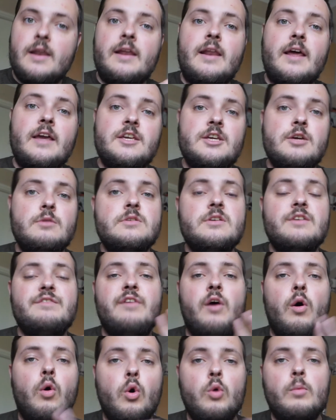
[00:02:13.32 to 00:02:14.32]
and I use it
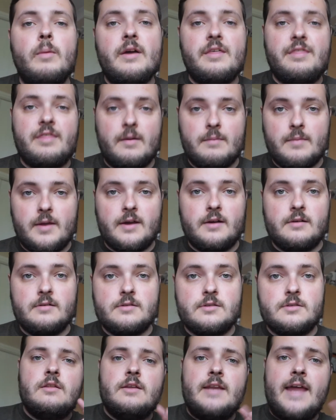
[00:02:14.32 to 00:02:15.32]
for all my
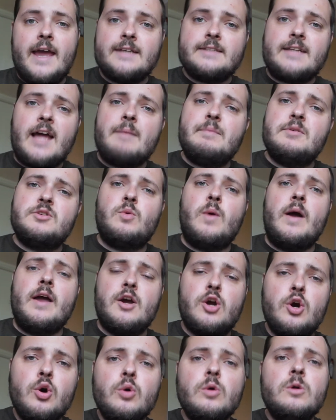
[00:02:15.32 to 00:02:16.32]
thumbnails. The next app is quite a
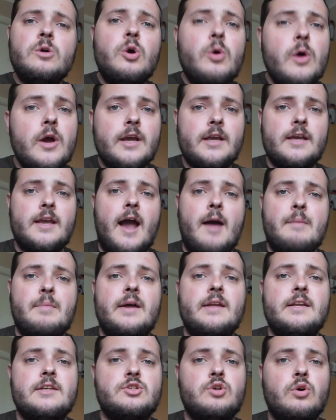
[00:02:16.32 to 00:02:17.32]
cool, quirky app
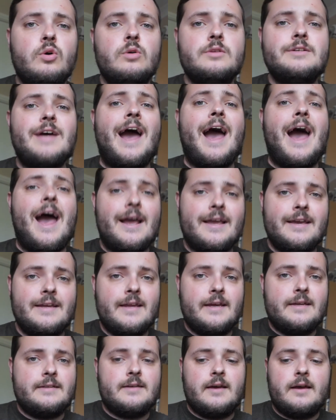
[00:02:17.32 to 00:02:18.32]
and it's called
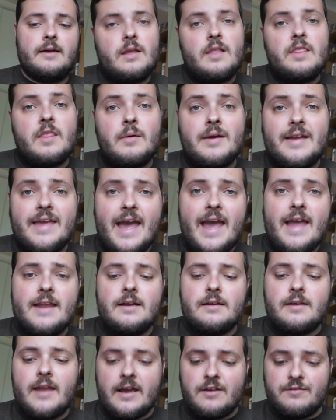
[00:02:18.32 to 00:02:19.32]
Akinator. Now
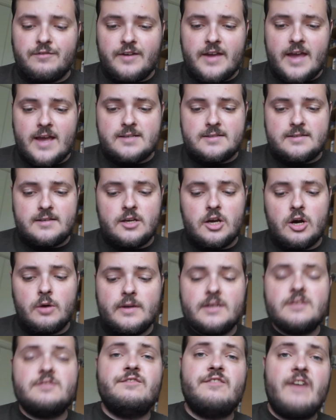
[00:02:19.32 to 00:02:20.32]
again, like
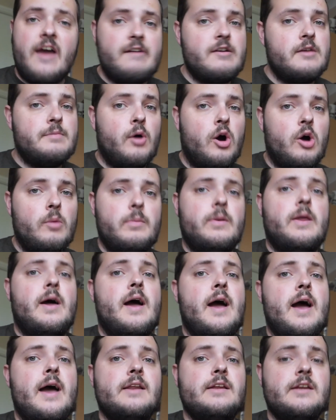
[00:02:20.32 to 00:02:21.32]
VSCO, it is very
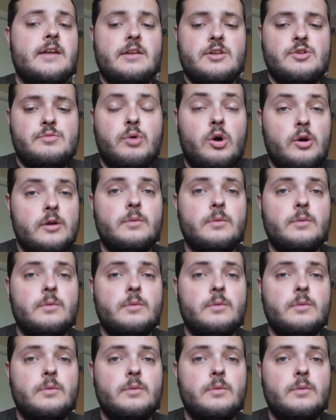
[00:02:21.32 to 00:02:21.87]
popular and you probably